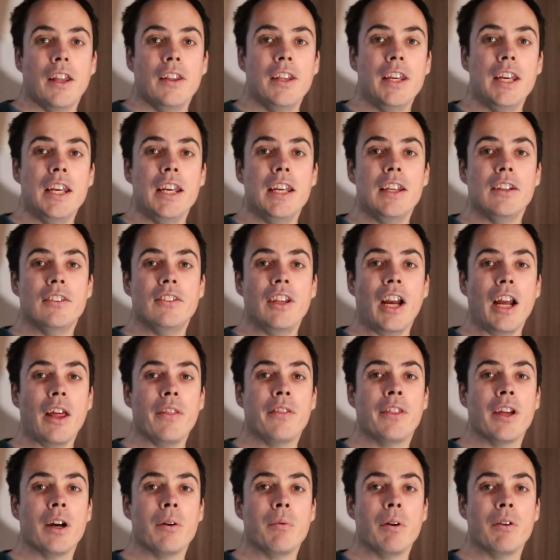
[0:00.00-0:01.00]
The
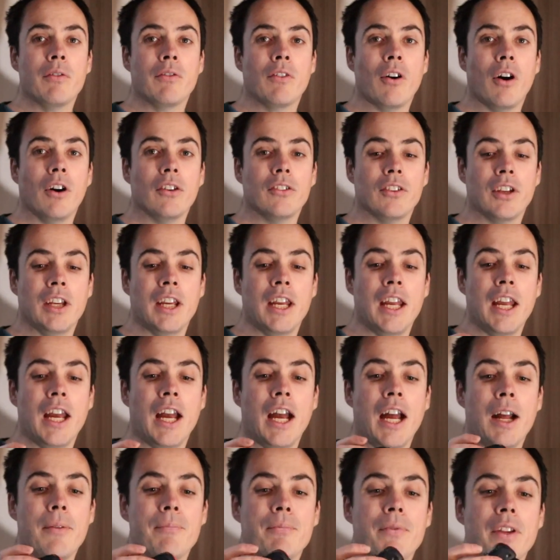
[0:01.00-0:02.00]
second thing we've got
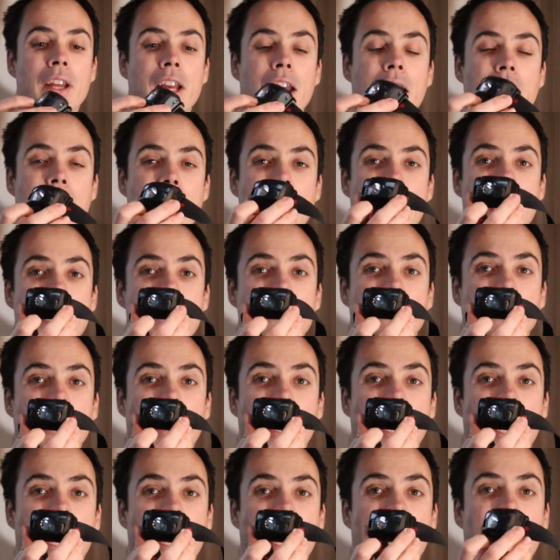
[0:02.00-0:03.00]
here is
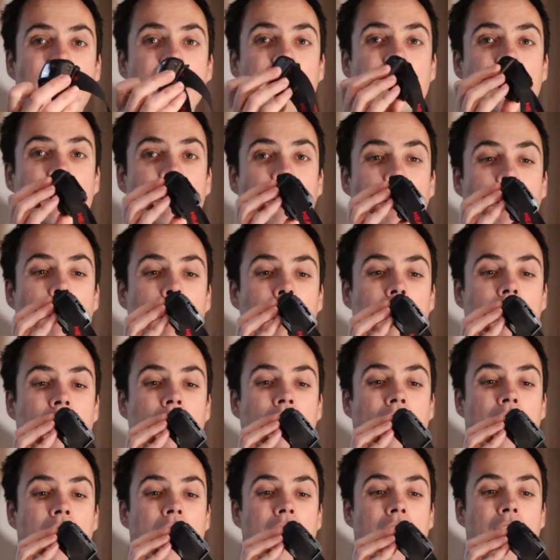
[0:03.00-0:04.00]
a head
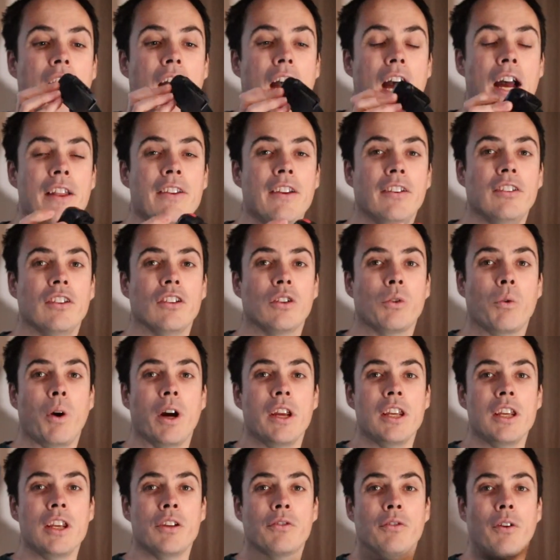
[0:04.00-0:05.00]
torch, and this is
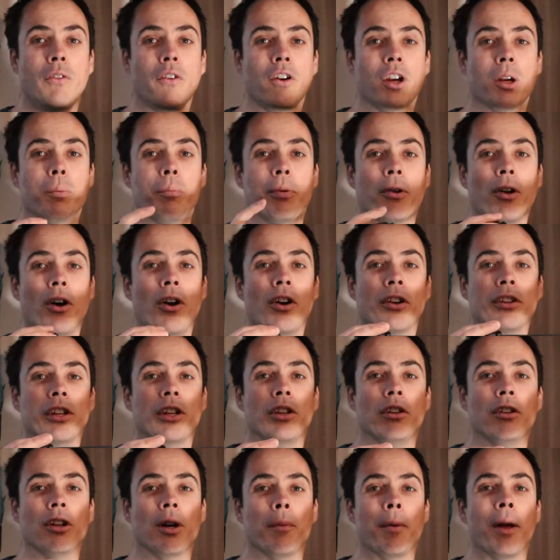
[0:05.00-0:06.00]
quite useful. I'm not going to put it on because
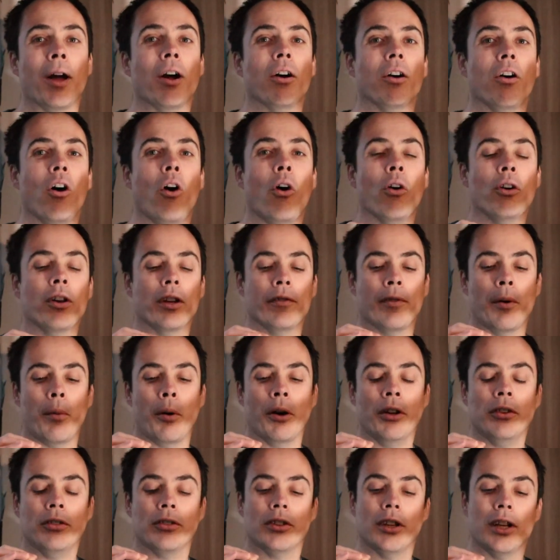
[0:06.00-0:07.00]
I do look a bit odd if I'm
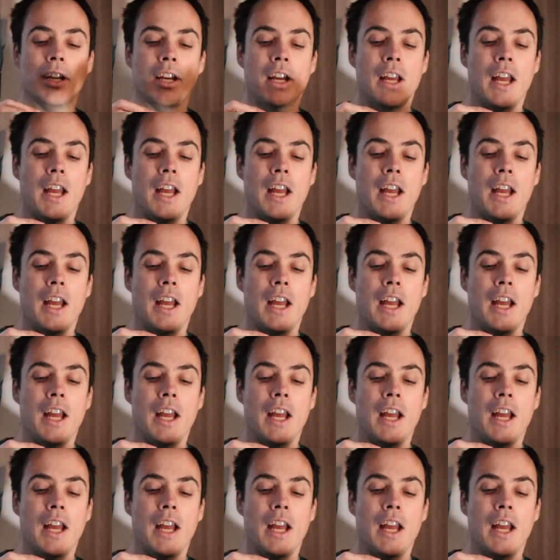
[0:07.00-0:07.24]
honest.